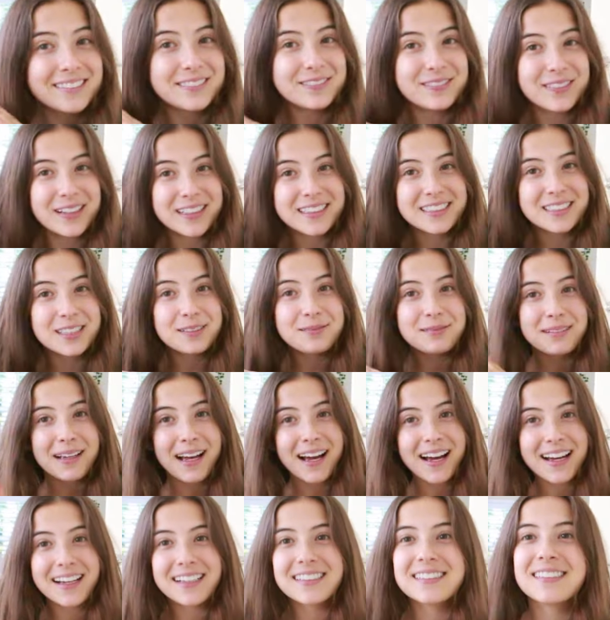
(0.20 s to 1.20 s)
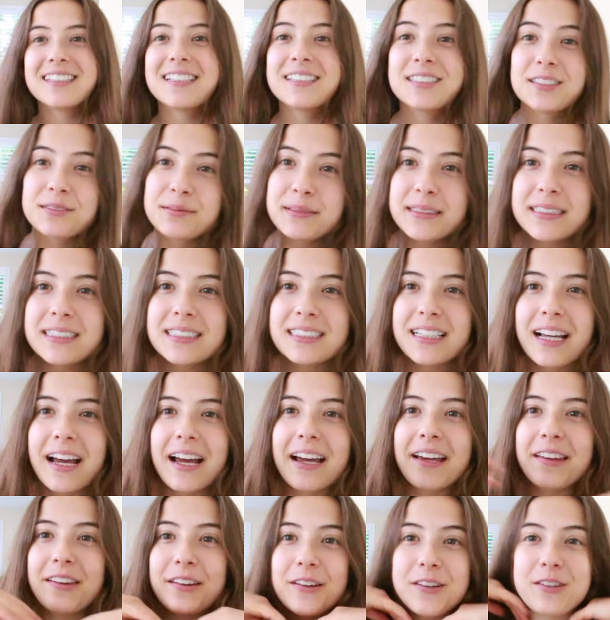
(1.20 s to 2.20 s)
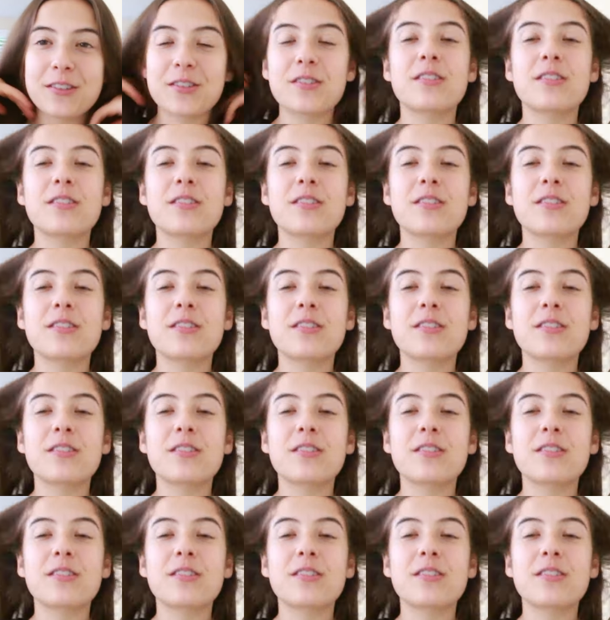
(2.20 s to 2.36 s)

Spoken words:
What's up, guys? It's me, Skylar.